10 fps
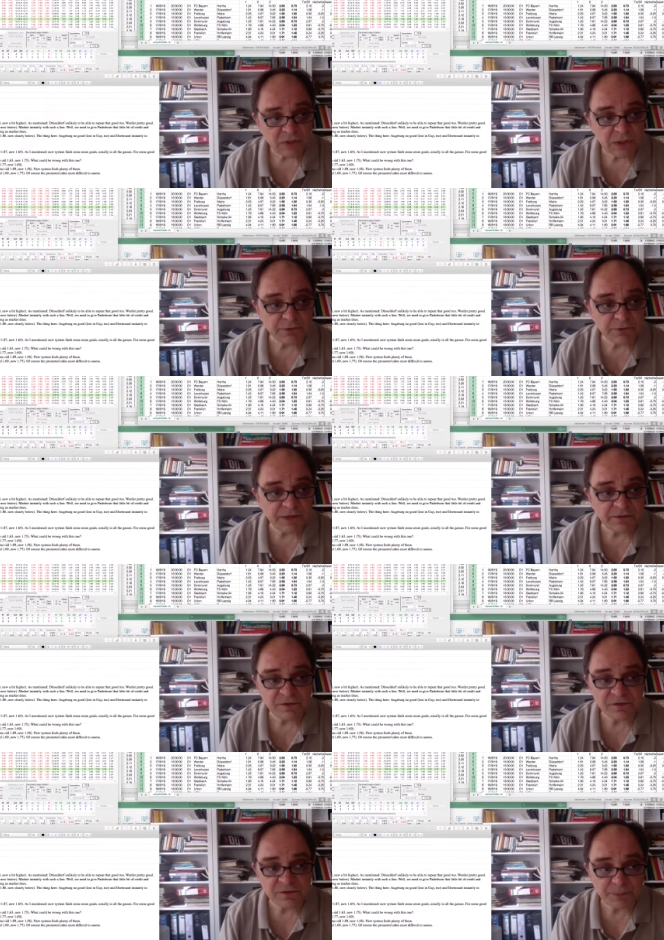would say this
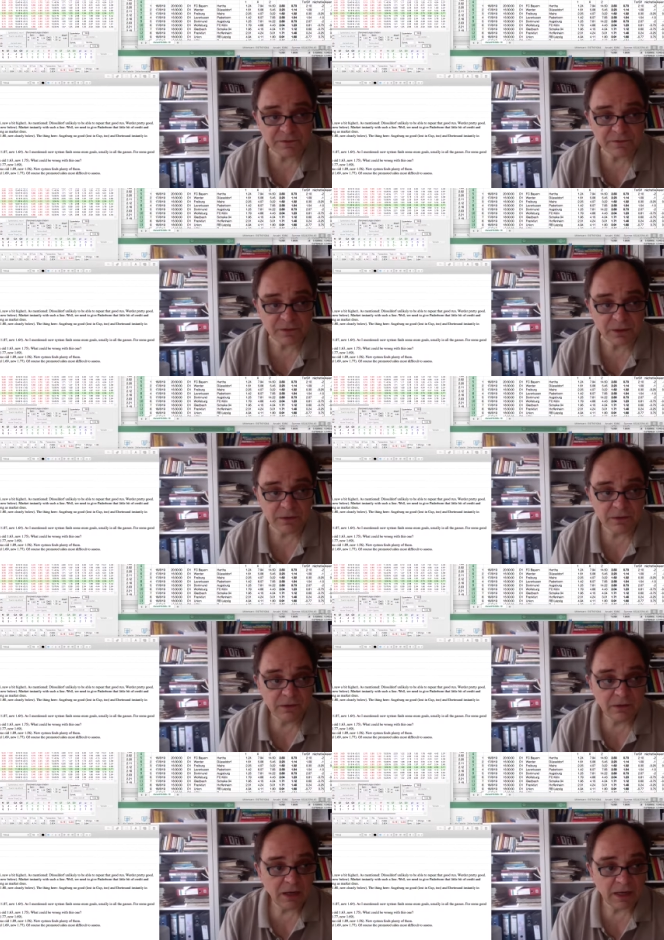is based on,
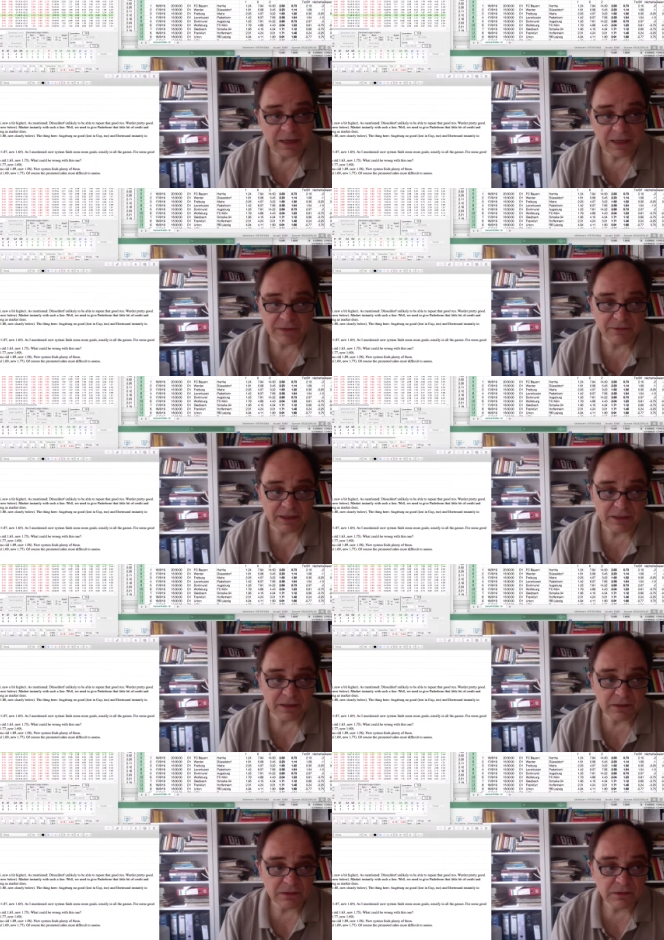I like
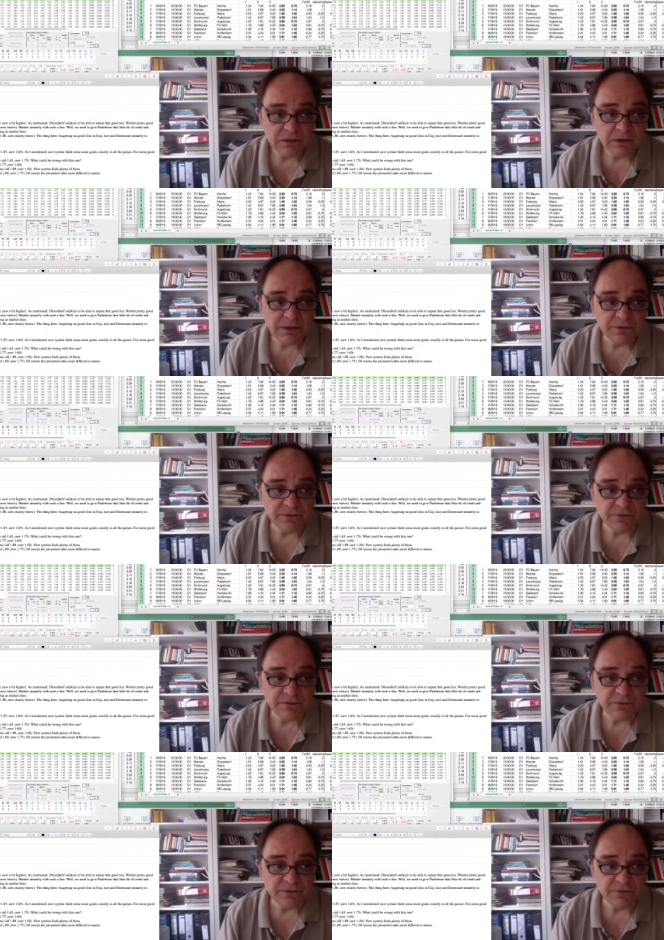Werder. It